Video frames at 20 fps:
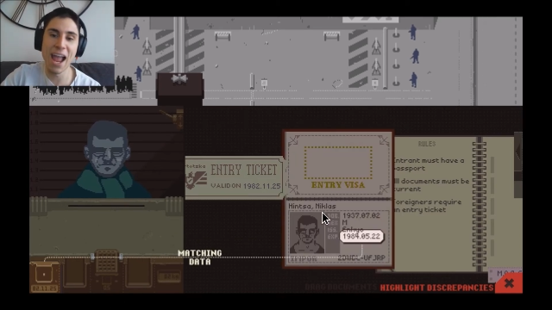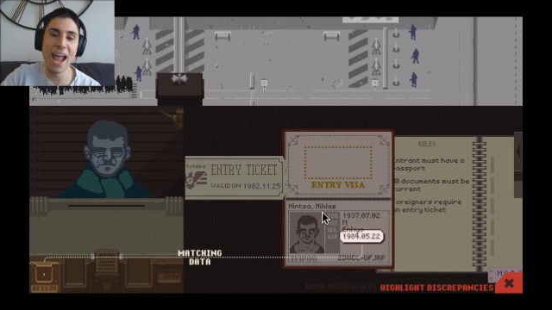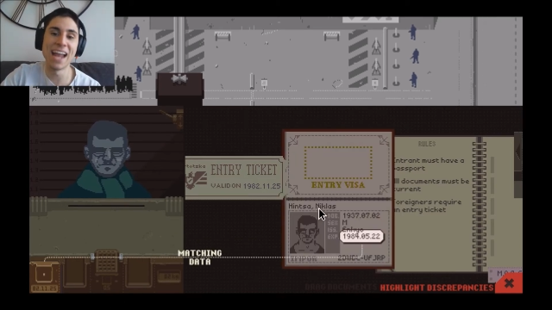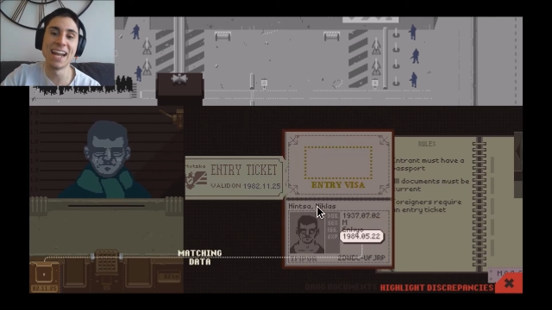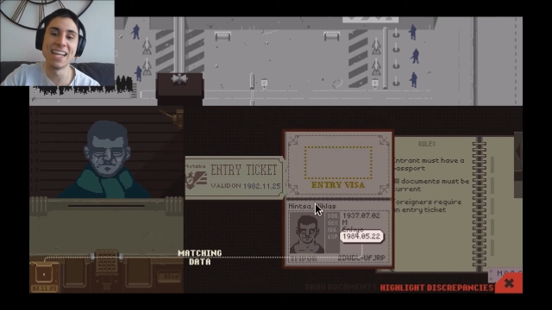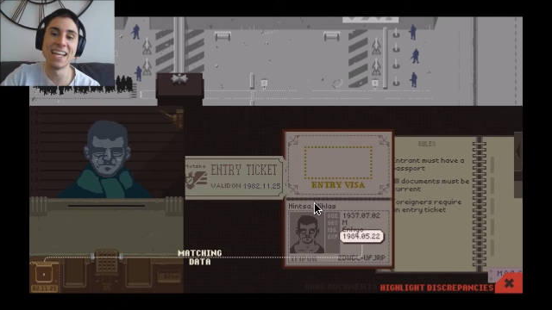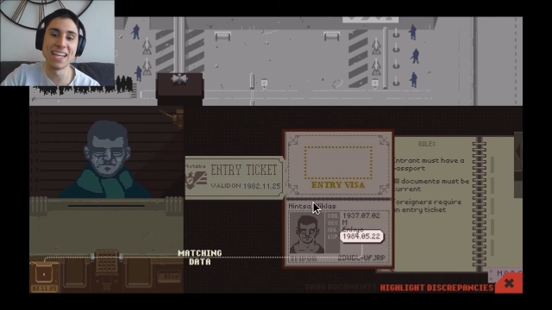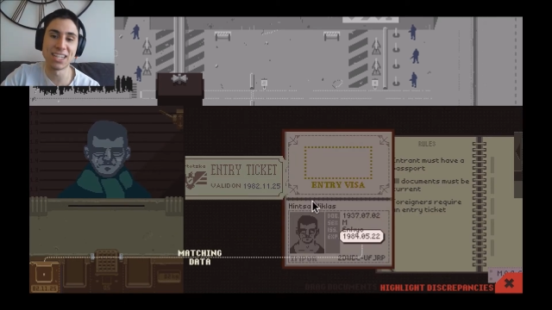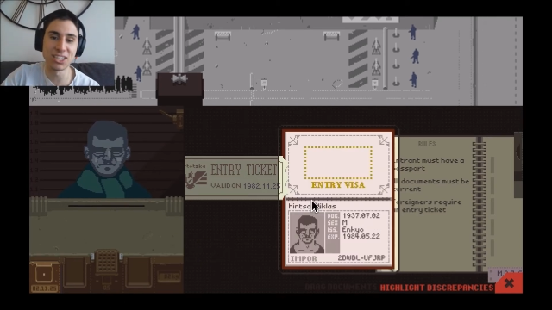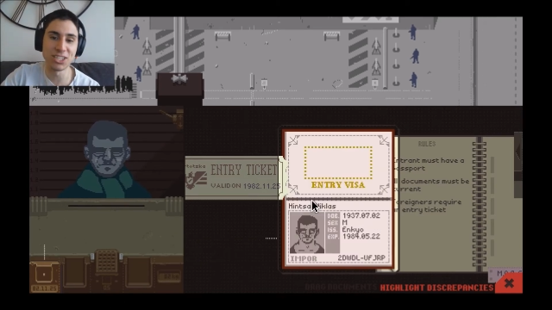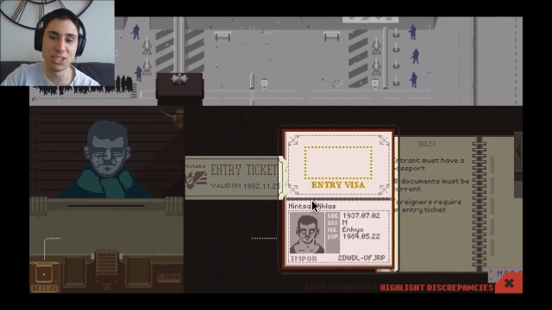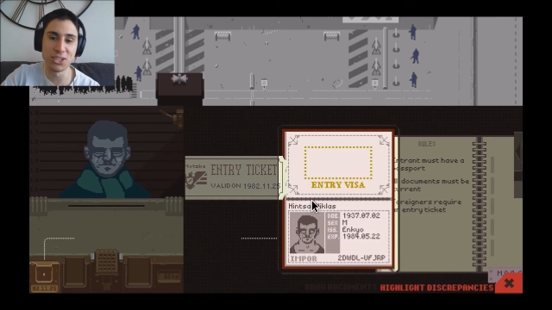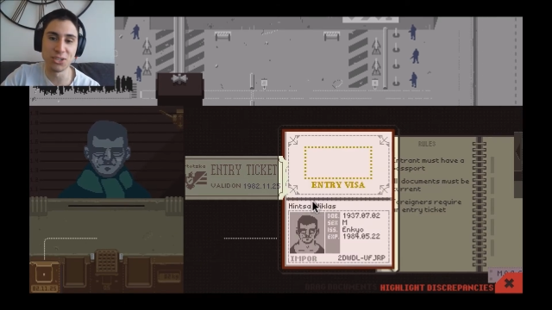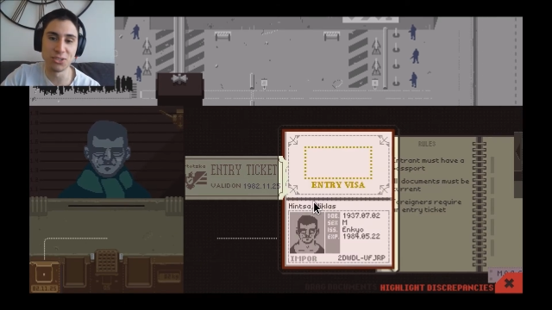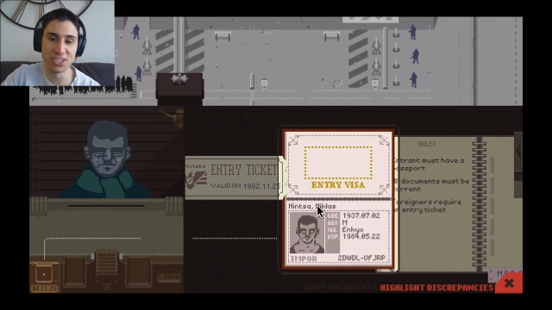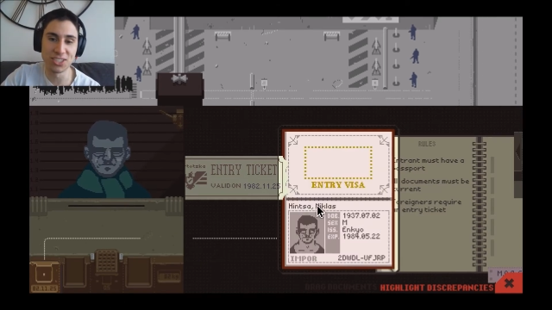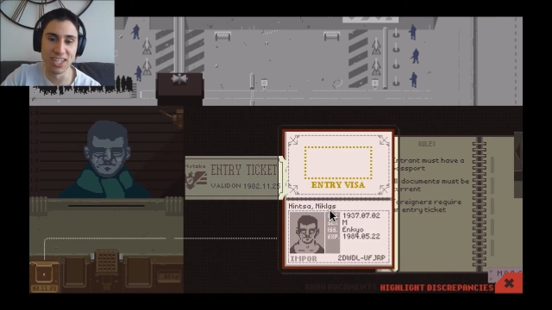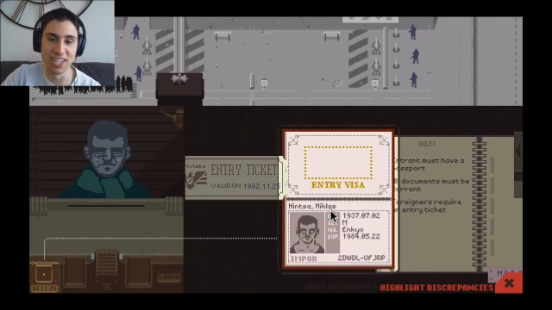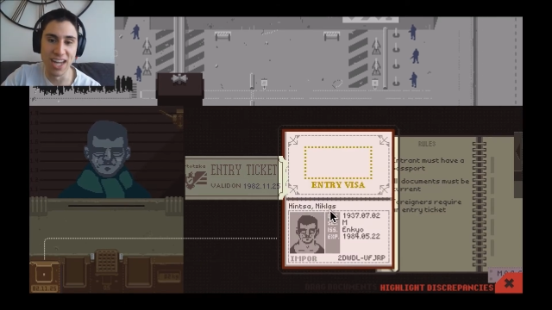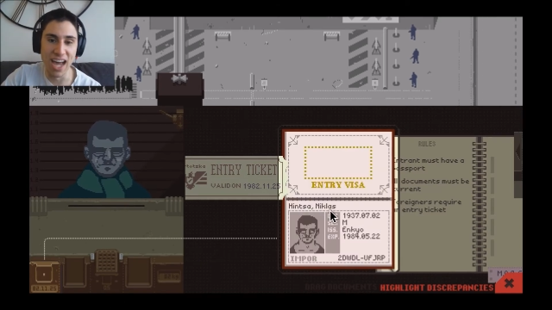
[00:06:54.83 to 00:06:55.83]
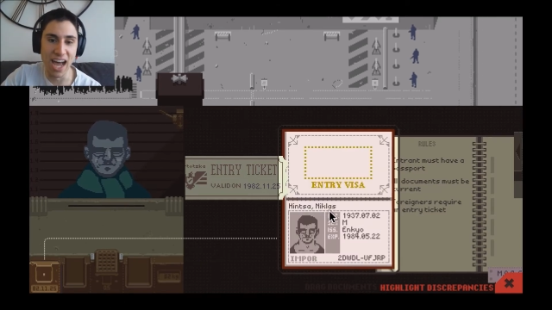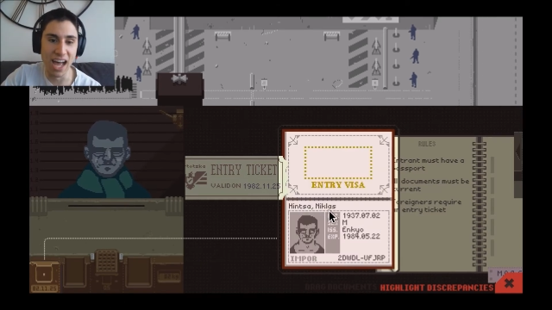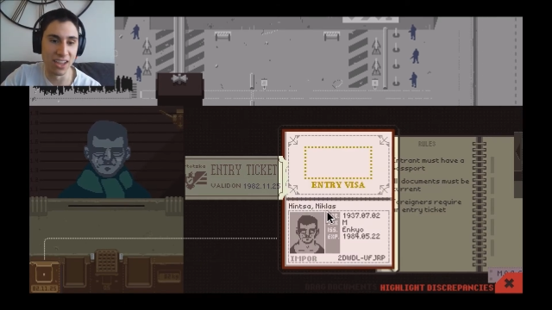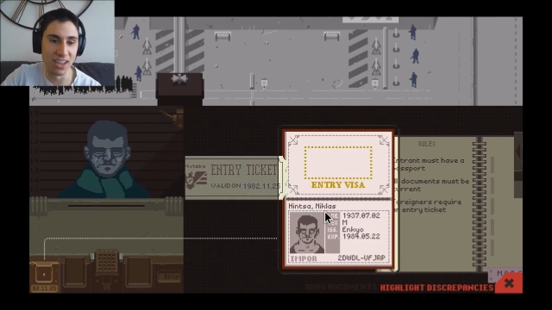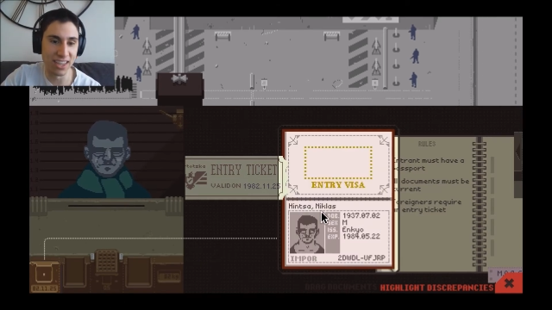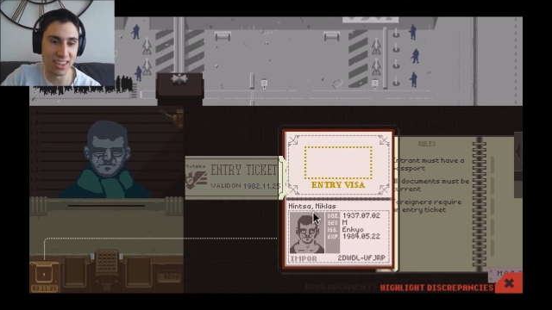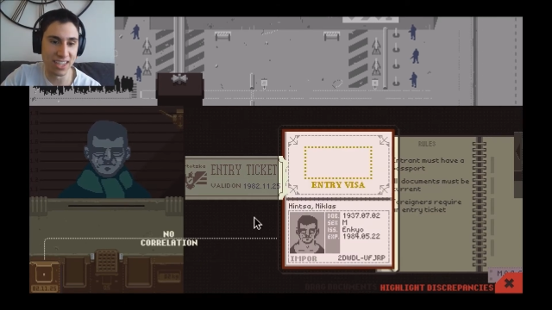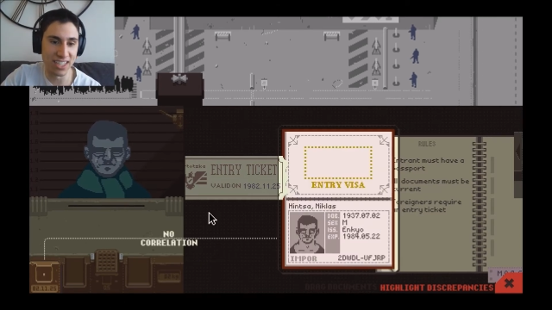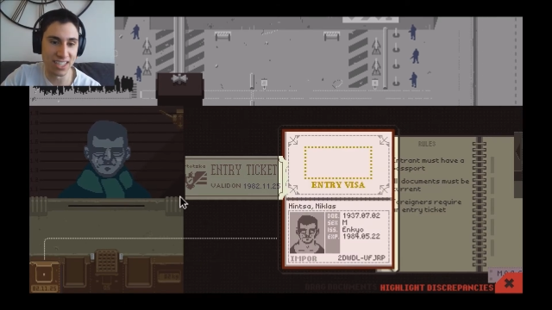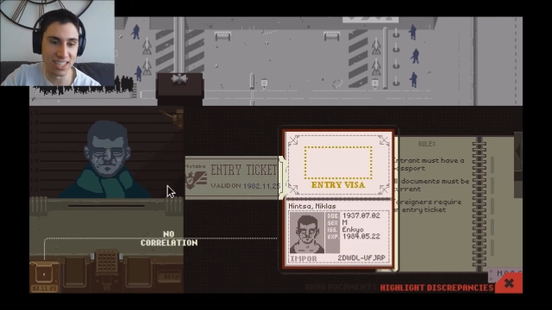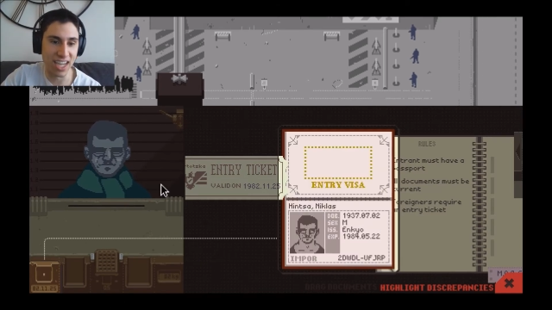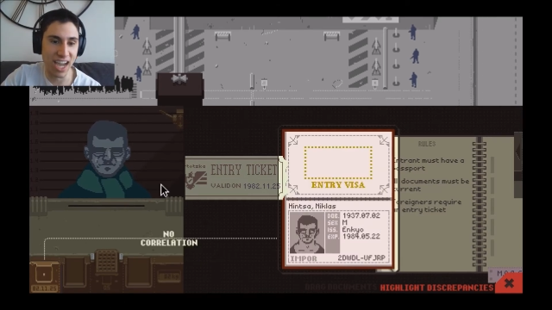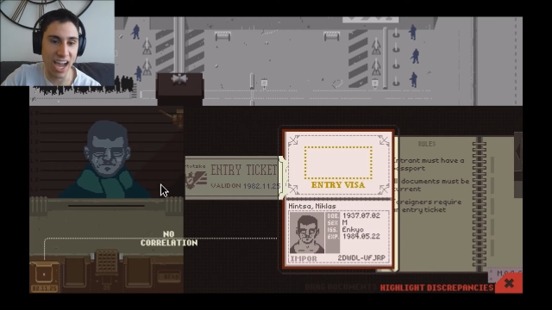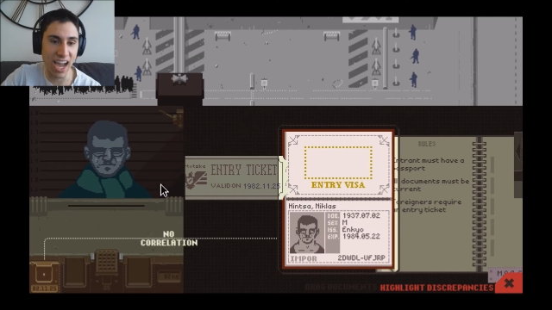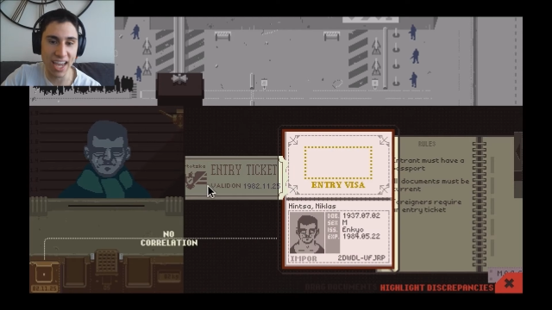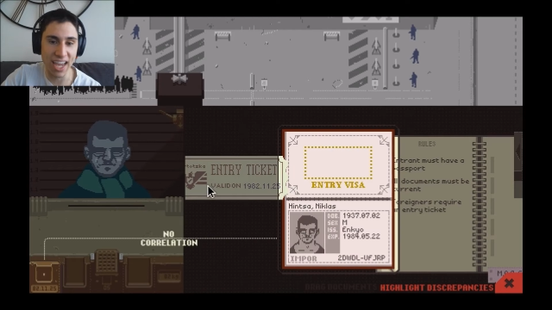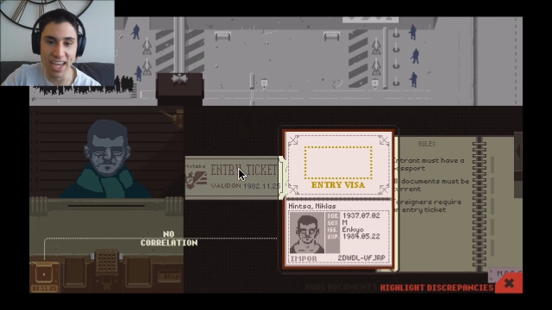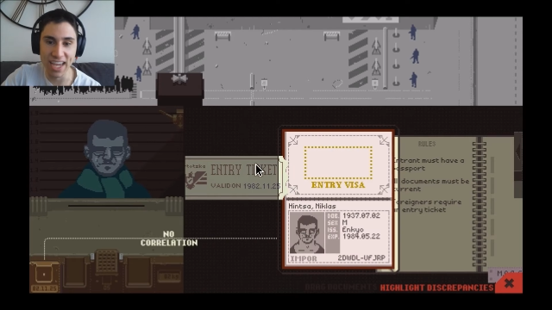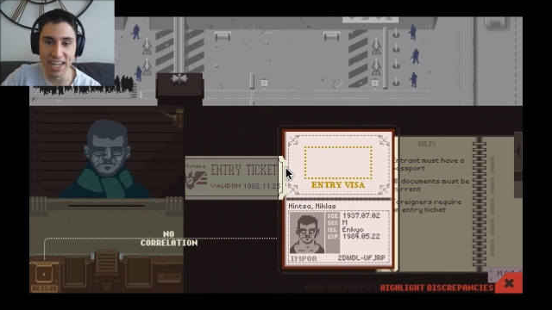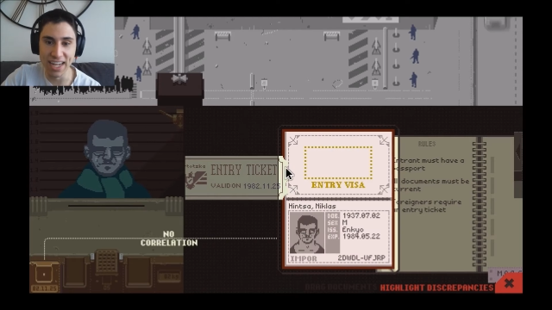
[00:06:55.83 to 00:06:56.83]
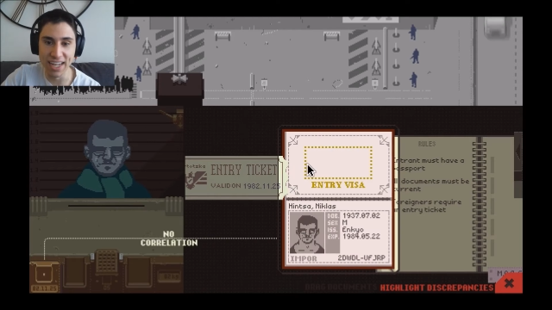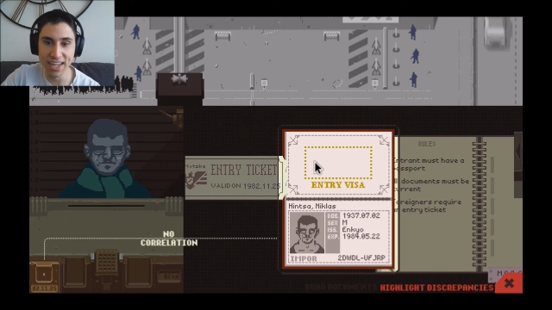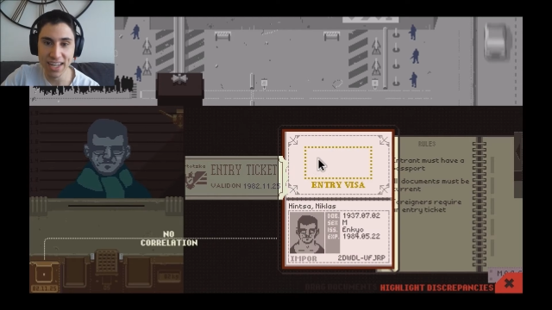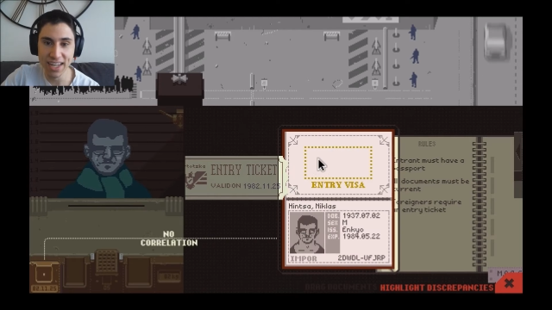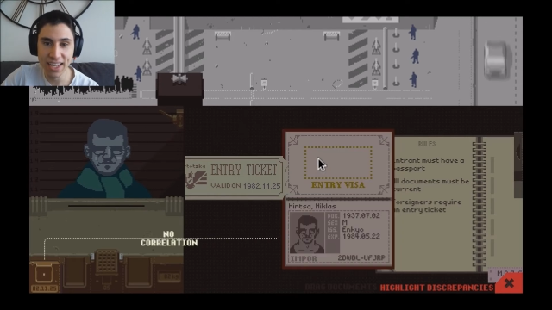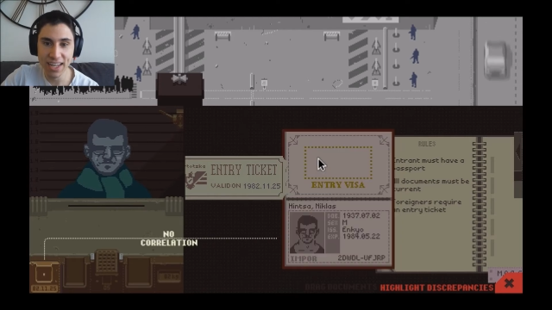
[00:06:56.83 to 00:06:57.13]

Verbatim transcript: any excuse to not let this guy in.